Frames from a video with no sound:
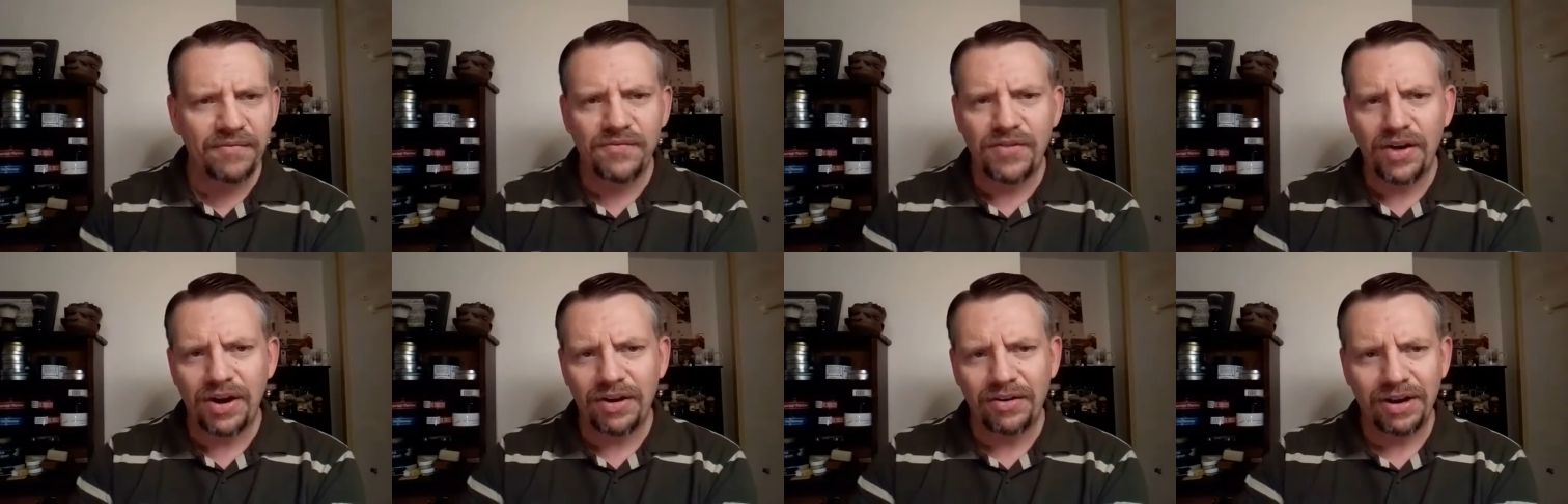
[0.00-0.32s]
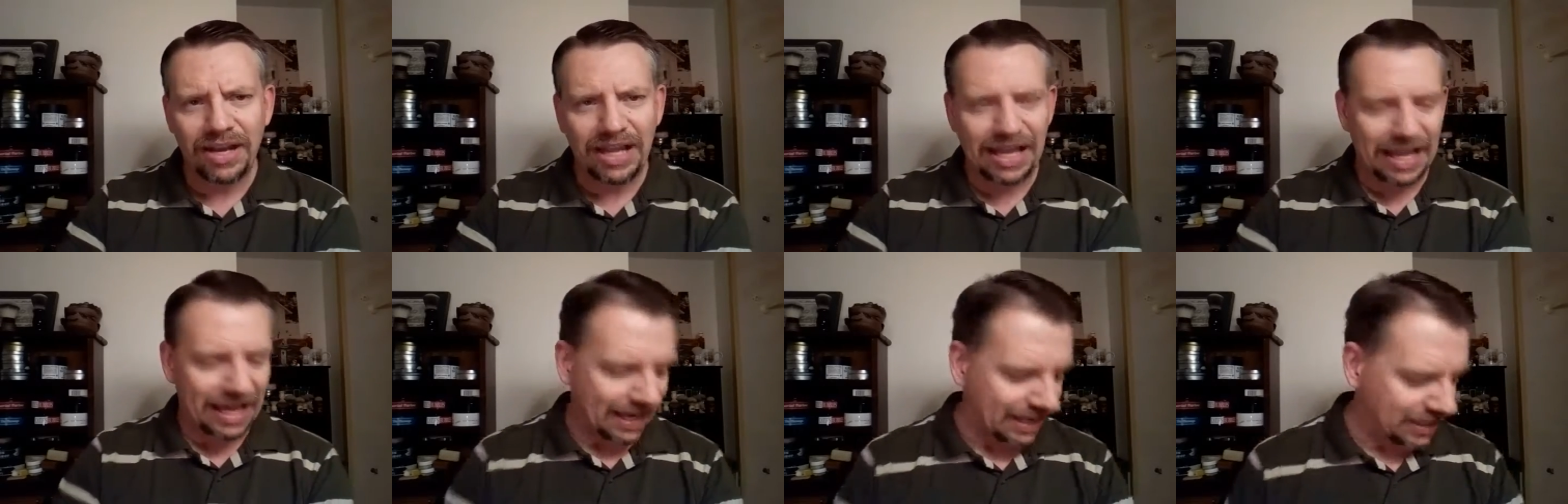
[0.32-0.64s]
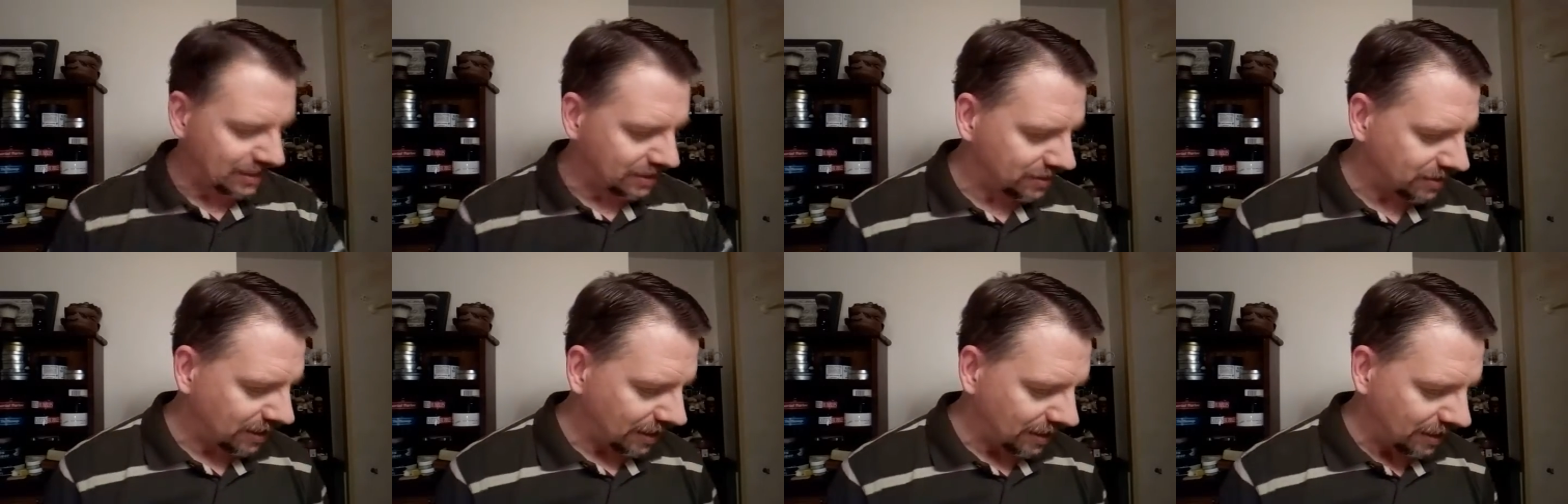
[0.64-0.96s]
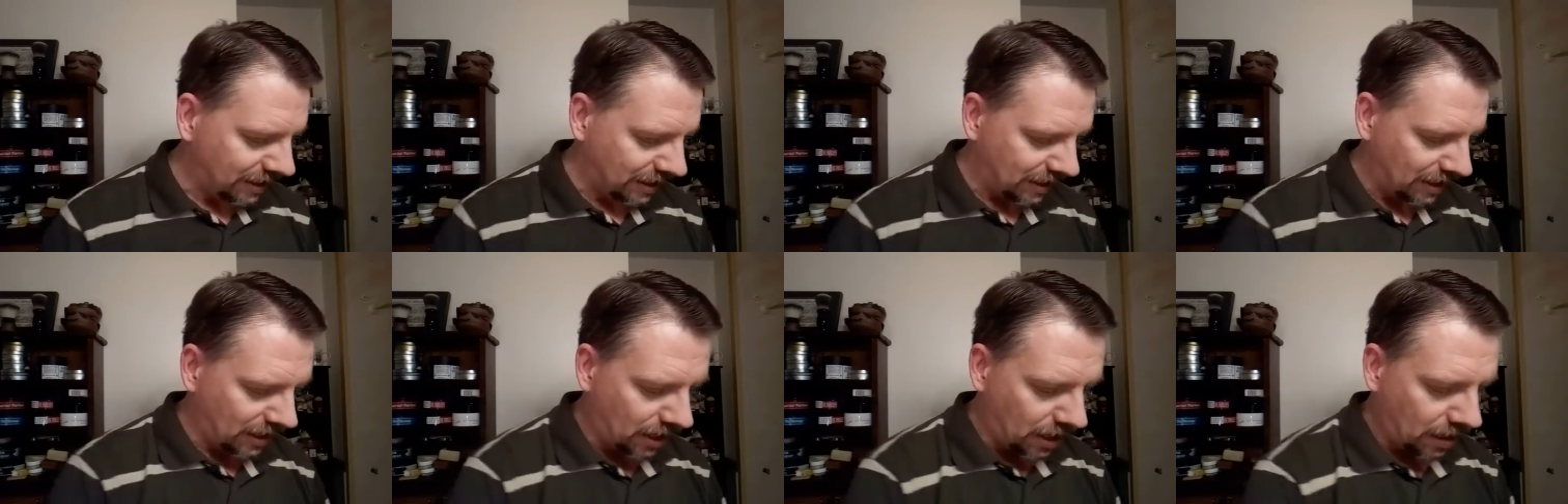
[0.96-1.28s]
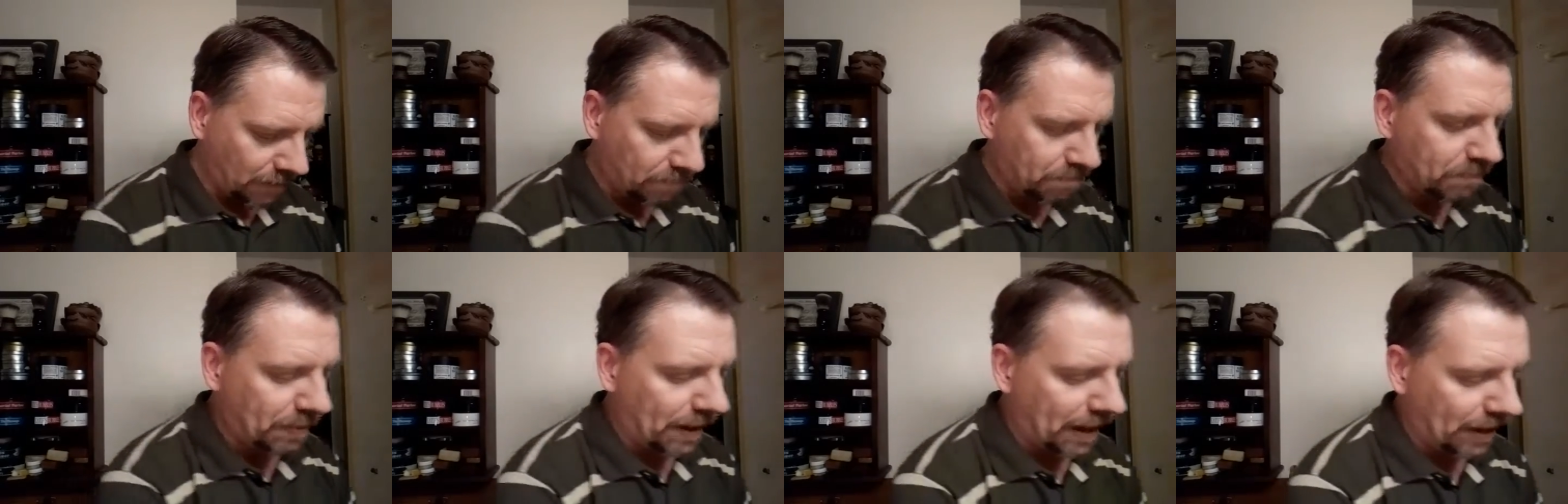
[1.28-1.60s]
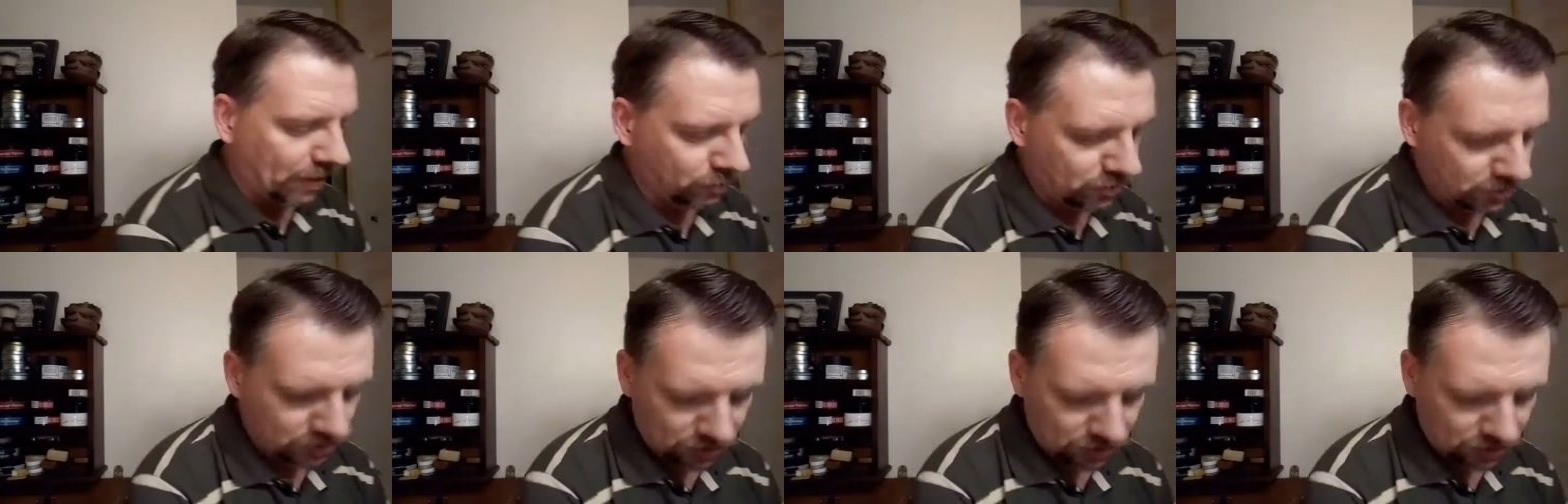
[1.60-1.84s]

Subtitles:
very excited about.